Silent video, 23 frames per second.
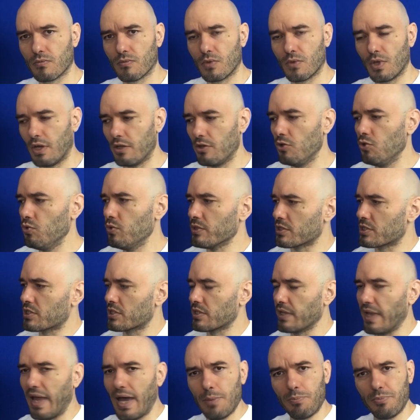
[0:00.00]
And who was
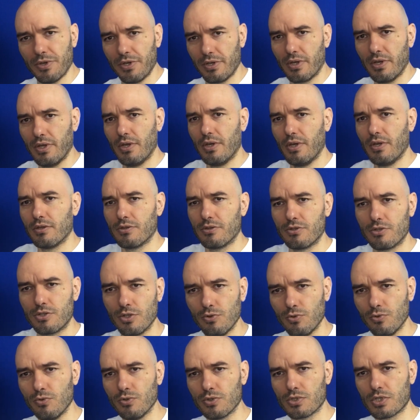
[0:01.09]
slapping the
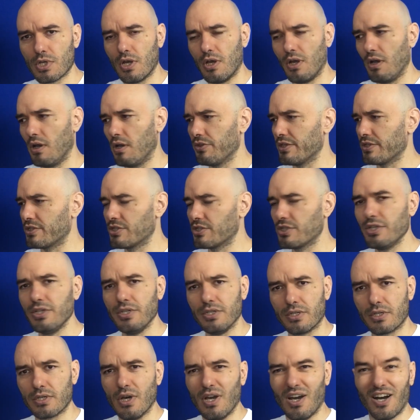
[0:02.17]
Jews on the
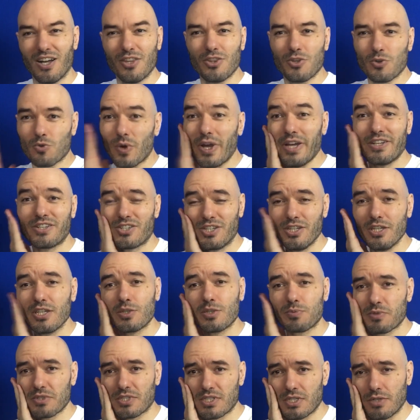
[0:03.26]
cheek, on the right cheek
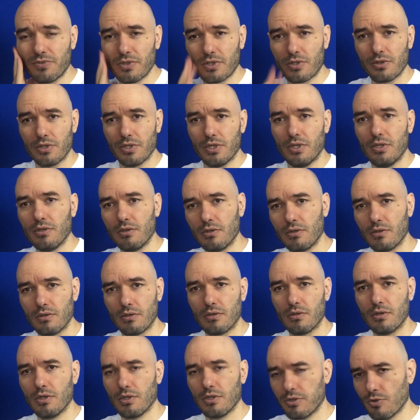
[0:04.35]
specifically?
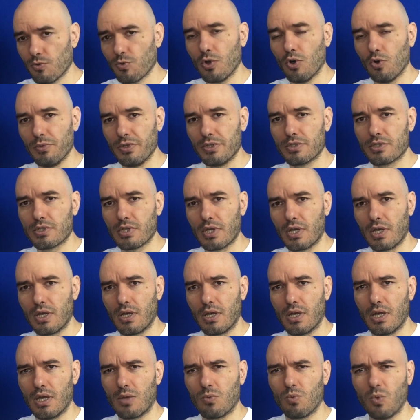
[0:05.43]
The Romans.
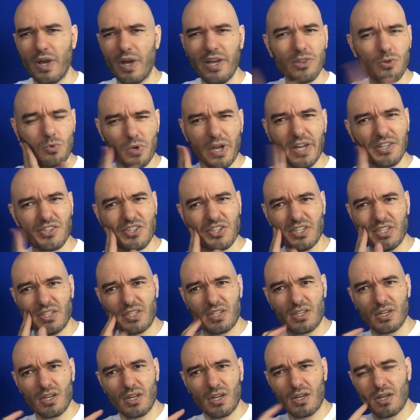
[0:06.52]
And why the right
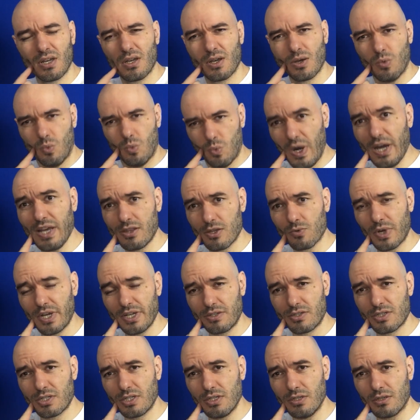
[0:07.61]
cheek? Why the right
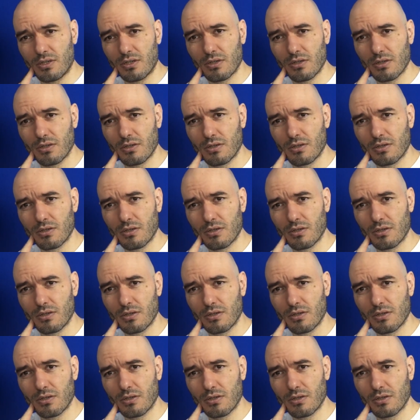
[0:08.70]
cheek?